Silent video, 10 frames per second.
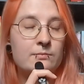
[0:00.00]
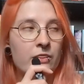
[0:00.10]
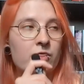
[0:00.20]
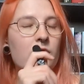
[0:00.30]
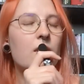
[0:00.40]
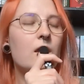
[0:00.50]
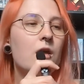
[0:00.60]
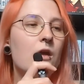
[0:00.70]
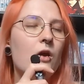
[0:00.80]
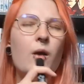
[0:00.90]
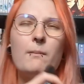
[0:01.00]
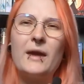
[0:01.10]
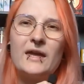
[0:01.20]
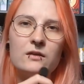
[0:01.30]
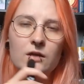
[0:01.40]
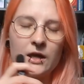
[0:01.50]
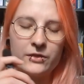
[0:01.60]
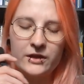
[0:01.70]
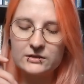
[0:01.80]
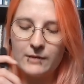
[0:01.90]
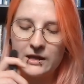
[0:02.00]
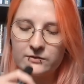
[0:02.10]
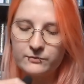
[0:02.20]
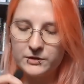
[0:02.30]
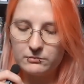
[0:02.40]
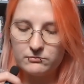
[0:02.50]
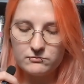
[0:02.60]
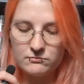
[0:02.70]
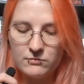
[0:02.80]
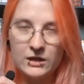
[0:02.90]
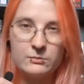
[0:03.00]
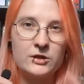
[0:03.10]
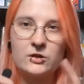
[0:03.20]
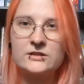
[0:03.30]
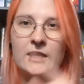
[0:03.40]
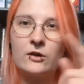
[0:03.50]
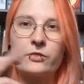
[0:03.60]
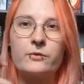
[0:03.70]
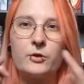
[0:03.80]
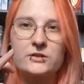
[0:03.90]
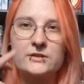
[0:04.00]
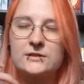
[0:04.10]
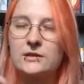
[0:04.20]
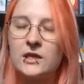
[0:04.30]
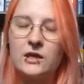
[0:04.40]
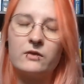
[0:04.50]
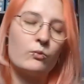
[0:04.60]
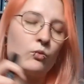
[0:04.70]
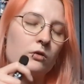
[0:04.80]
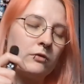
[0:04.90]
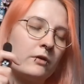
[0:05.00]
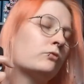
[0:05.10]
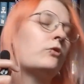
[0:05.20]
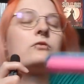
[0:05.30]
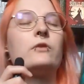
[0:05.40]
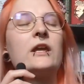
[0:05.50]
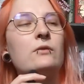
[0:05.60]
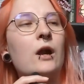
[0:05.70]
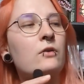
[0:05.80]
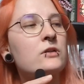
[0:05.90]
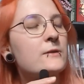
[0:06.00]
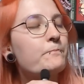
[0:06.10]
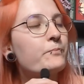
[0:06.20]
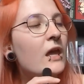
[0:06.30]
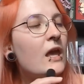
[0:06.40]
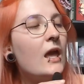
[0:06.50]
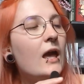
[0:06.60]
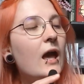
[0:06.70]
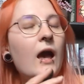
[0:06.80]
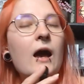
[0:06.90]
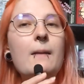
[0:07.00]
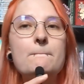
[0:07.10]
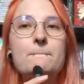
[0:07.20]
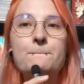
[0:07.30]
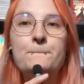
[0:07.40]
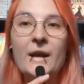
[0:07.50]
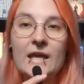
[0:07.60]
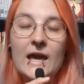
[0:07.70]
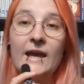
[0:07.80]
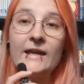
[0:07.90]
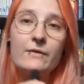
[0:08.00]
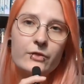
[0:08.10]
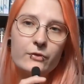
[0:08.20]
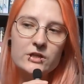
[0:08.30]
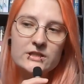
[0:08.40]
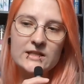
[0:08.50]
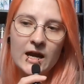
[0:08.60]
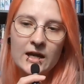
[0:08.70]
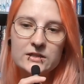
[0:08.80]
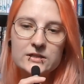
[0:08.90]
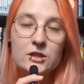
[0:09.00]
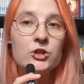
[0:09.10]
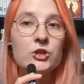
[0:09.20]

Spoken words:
month. Or May. I think it might have been May because I got the boxes the wrong way around. But yeah, I gave it 3 stars.